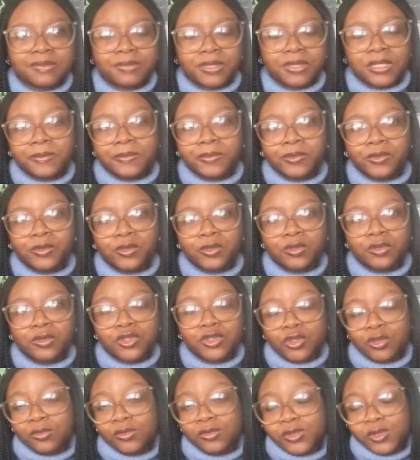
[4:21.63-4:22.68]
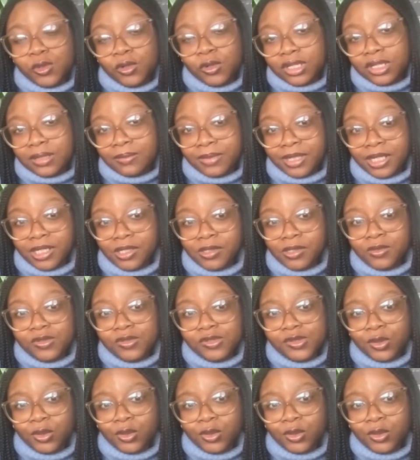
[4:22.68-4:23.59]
people don't talk about